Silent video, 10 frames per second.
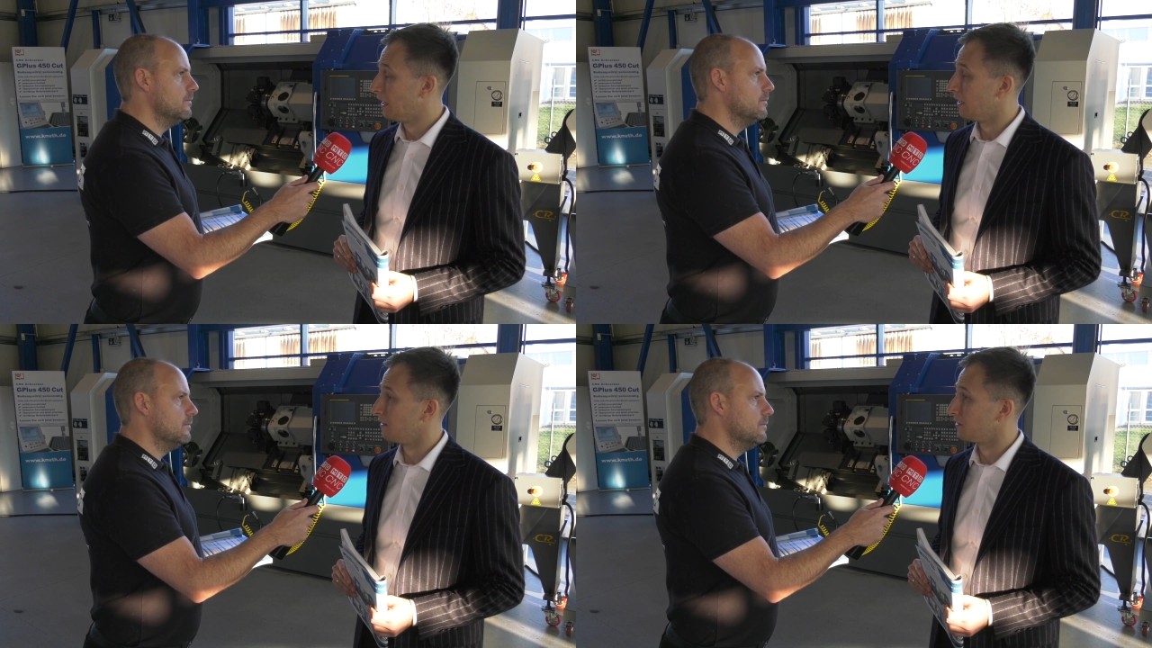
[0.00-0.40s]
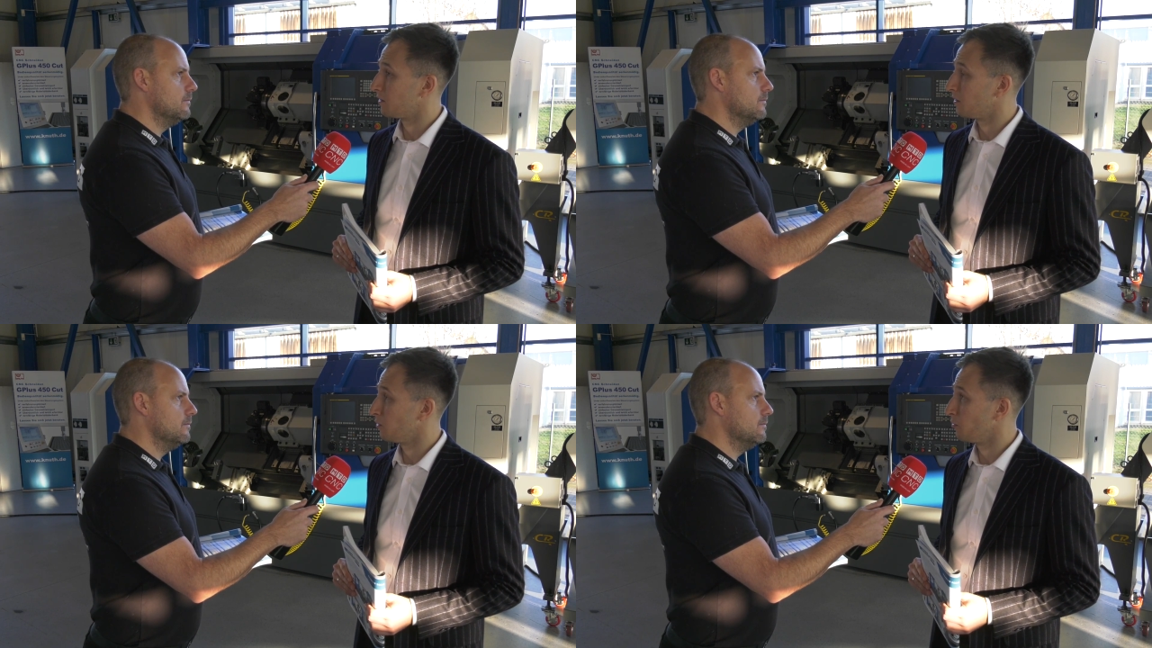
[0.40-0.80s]
Speaker 1: and
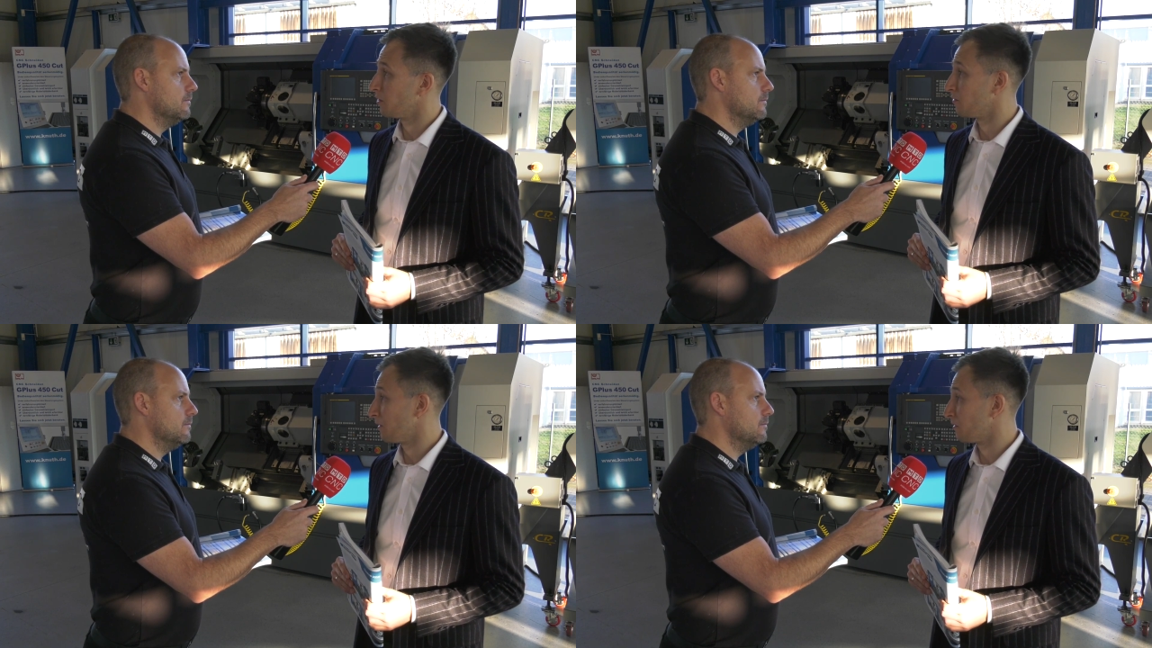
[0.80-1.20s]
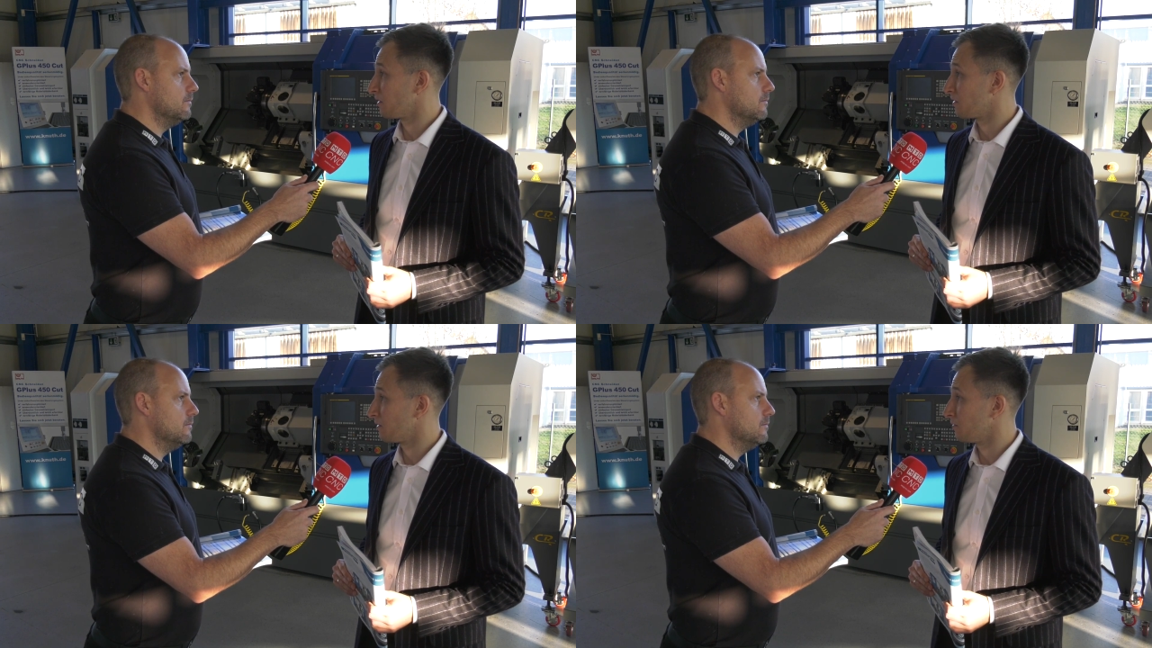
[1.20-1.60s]
uh, we are very
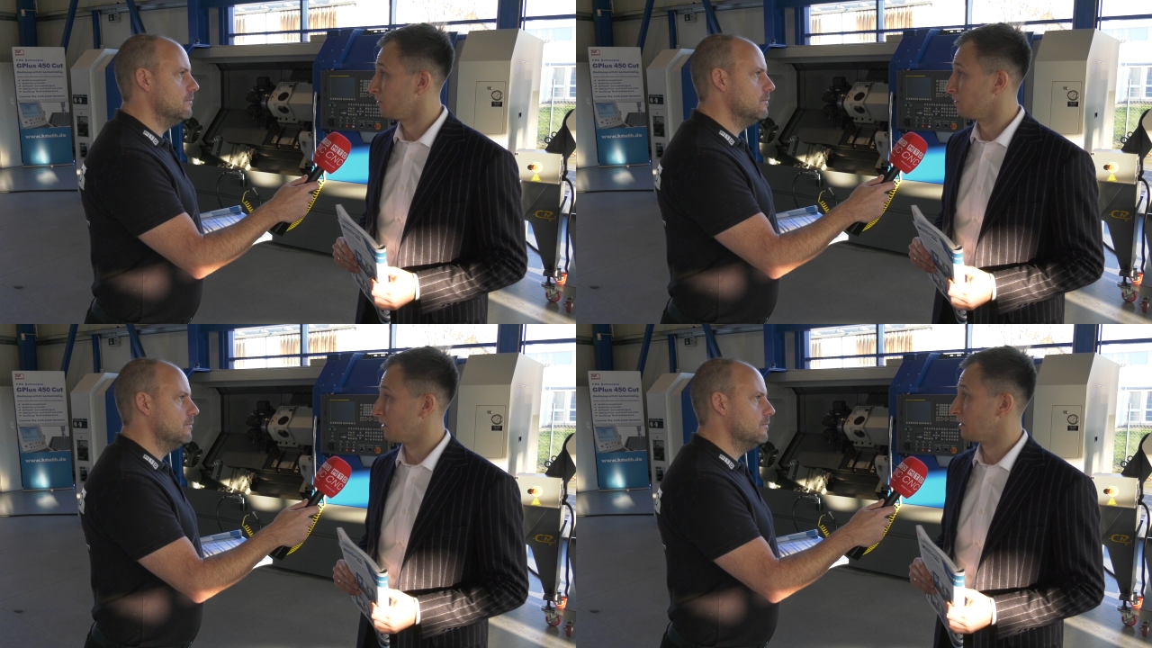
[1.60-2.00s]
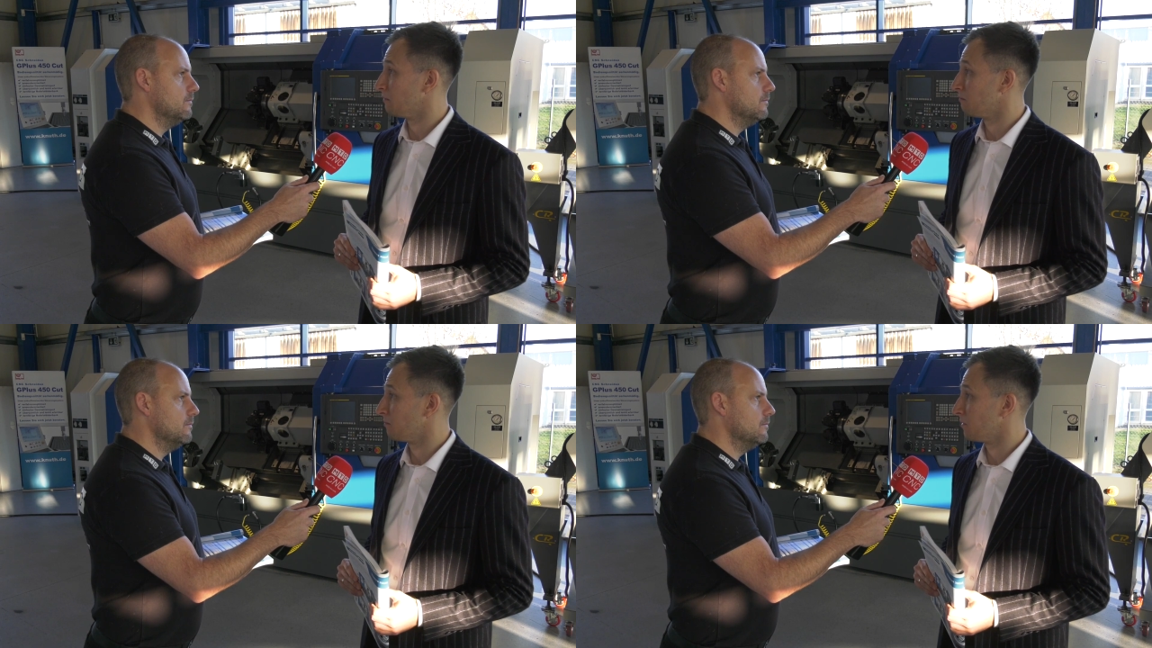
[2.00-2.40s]
successful
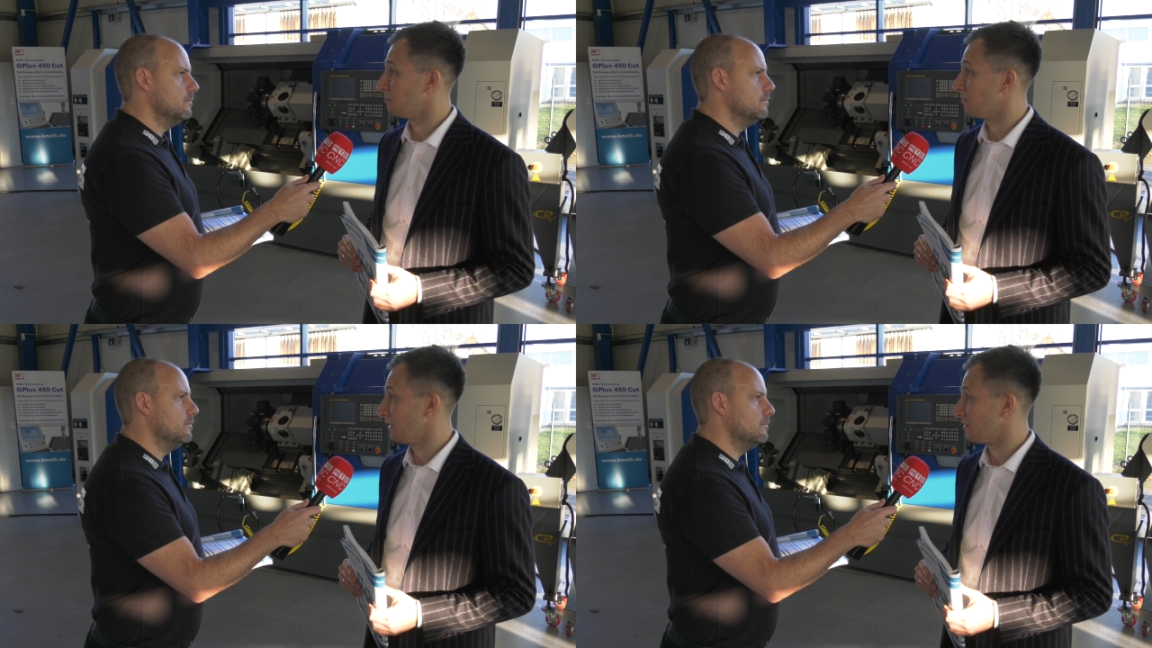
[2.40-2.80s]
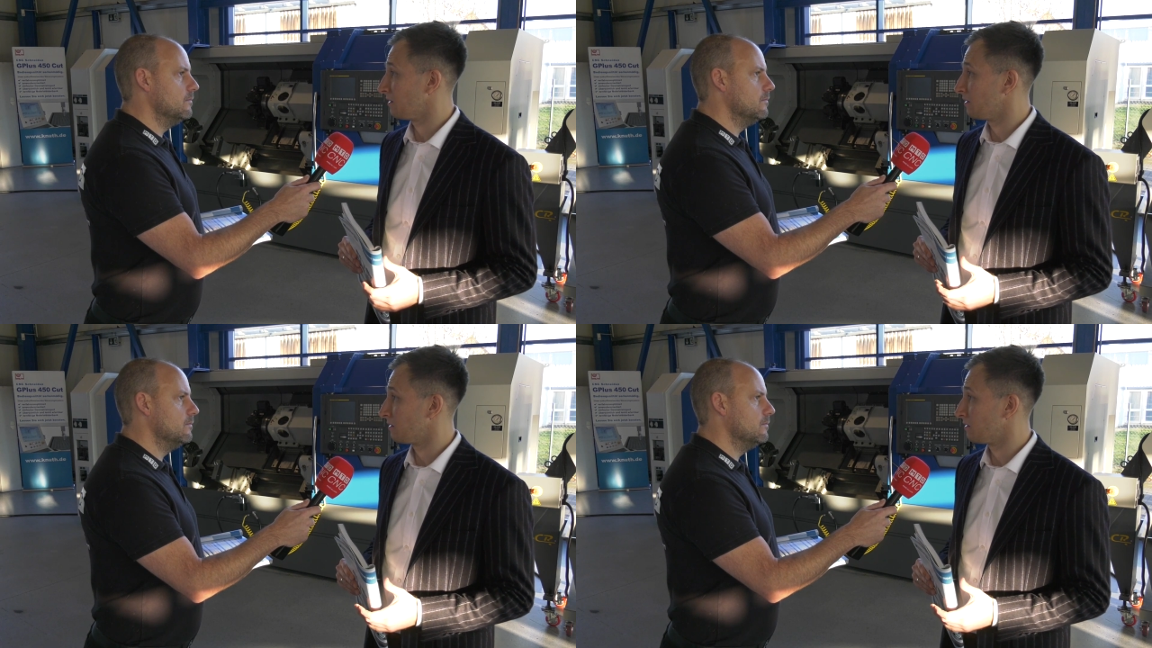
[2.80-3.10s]
um, in placing